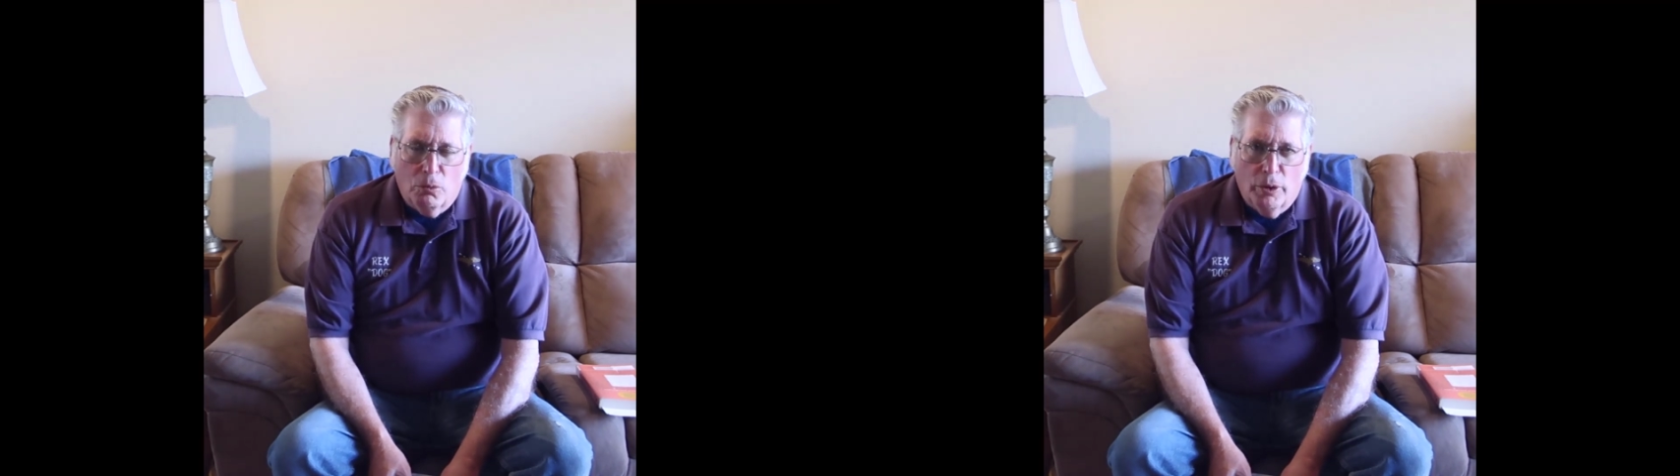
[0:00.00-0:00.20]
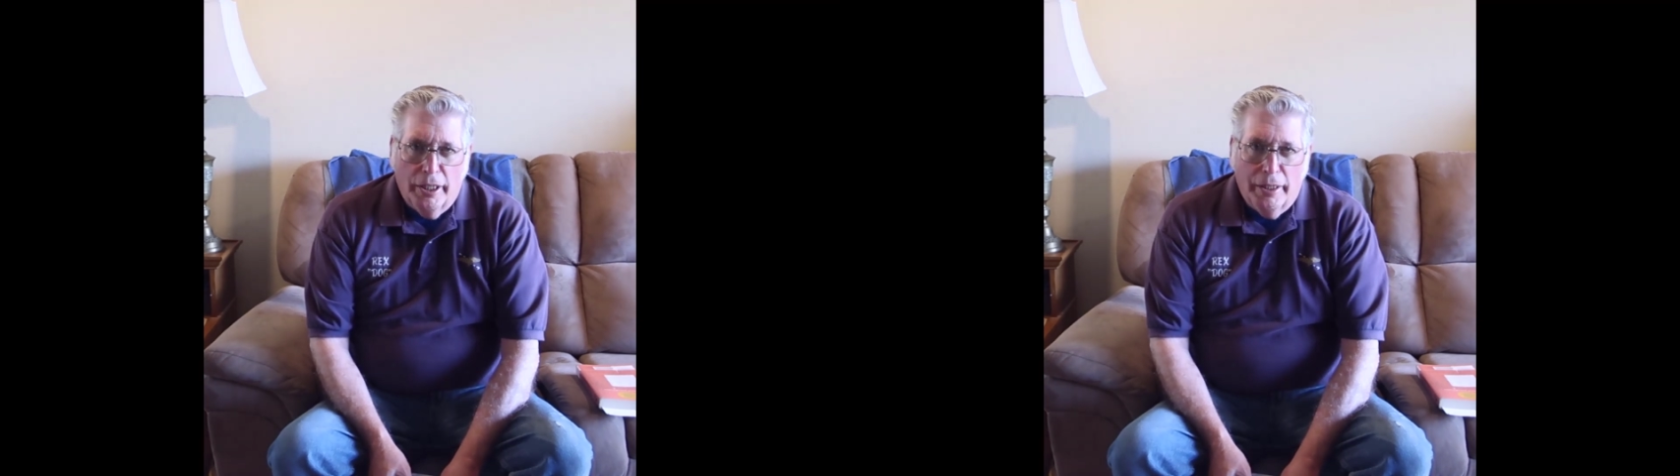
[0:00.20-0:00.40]

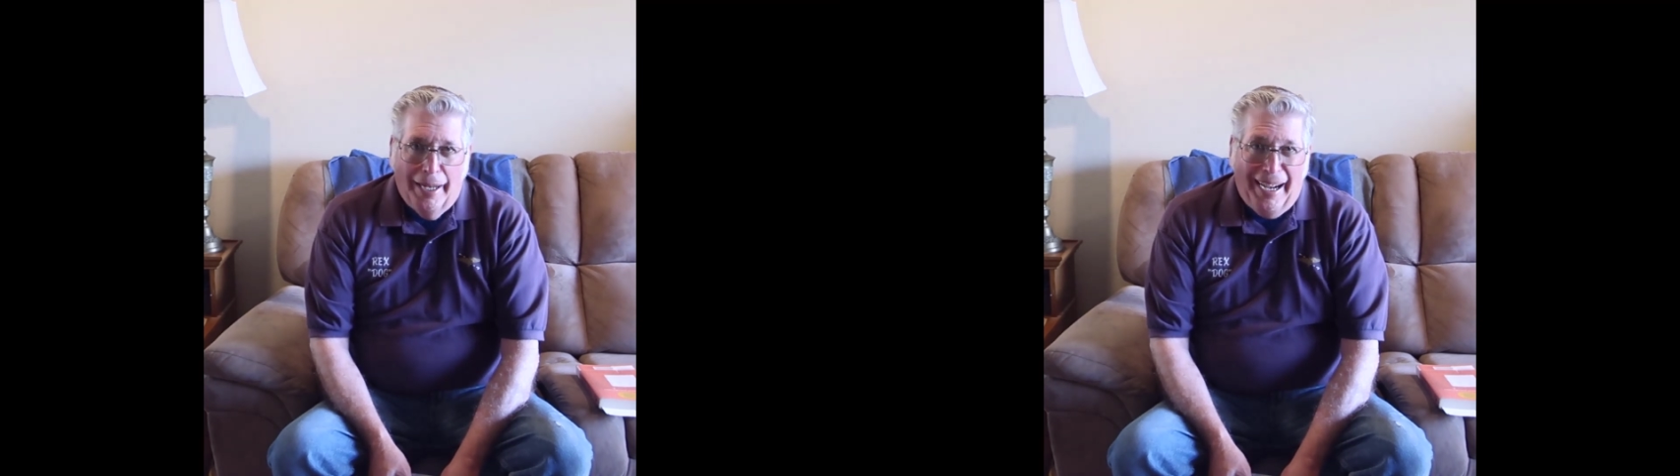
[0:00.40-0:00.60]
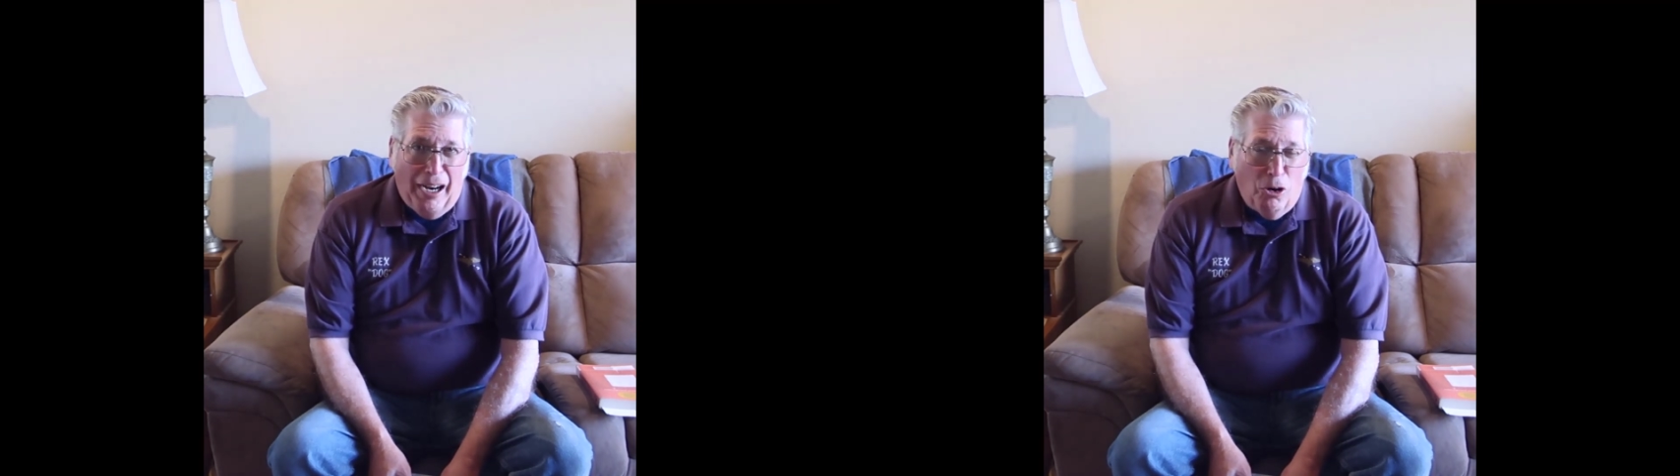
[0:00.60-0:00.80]
read
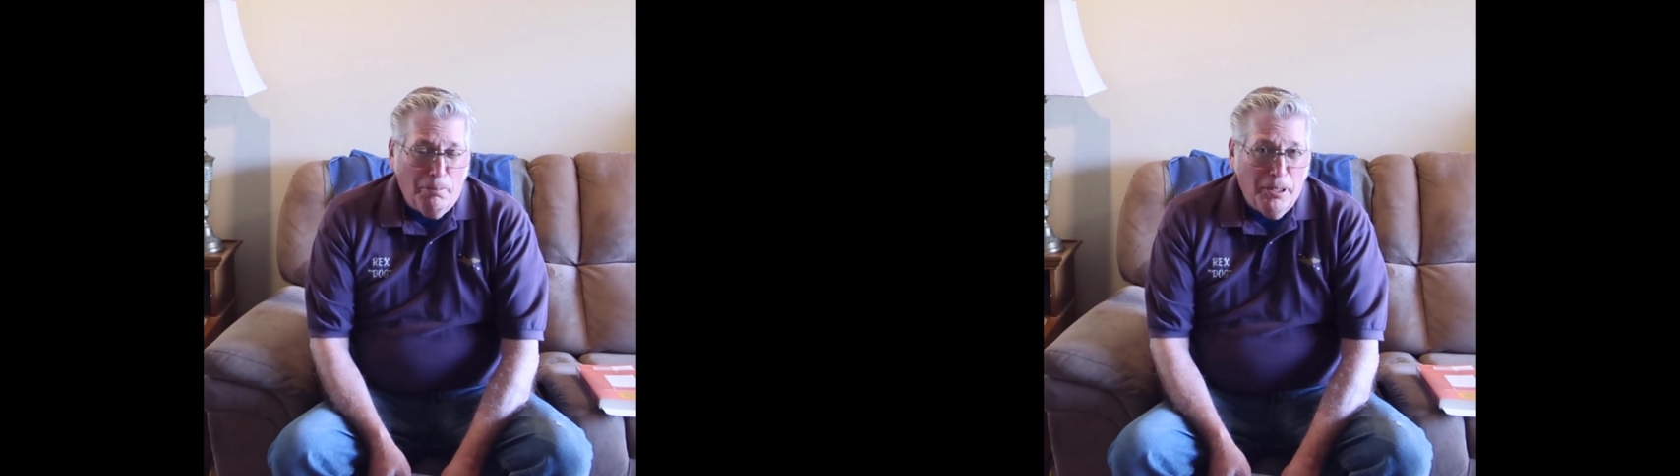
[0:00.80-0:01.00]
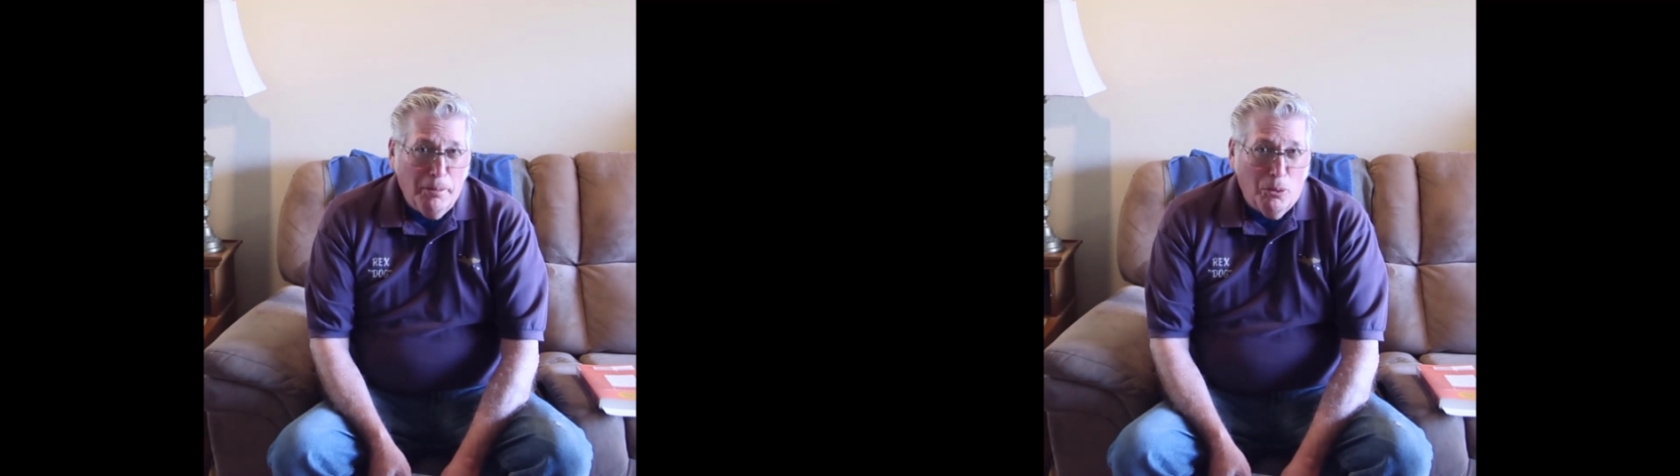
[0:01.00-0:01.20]

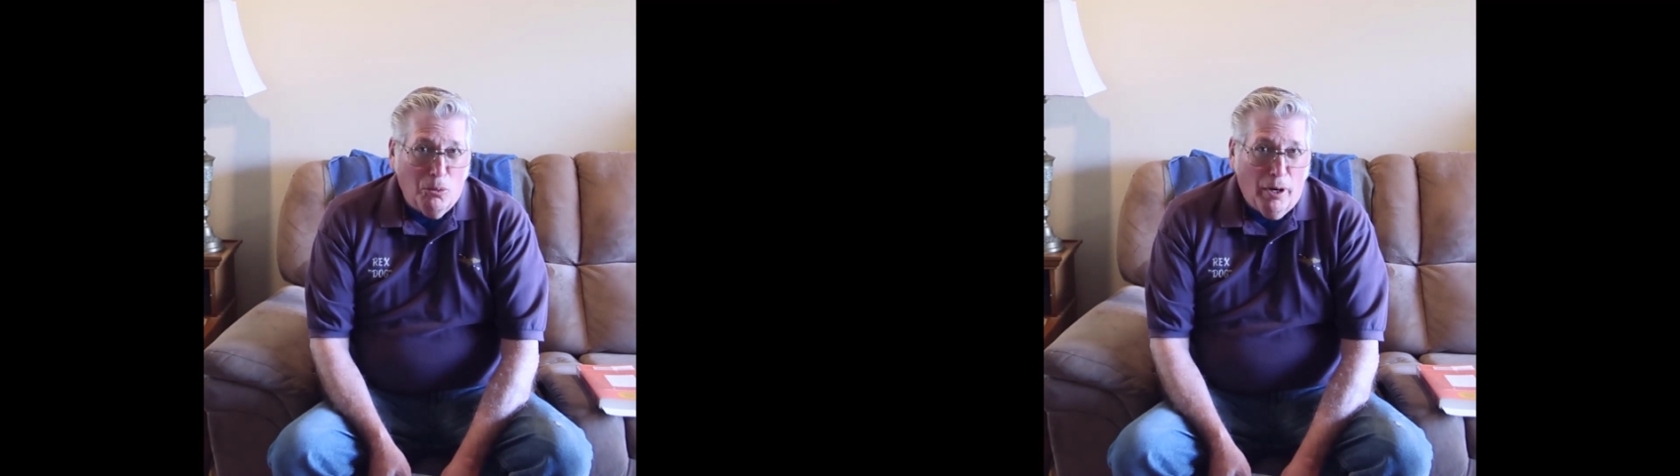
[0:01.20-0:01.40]
how people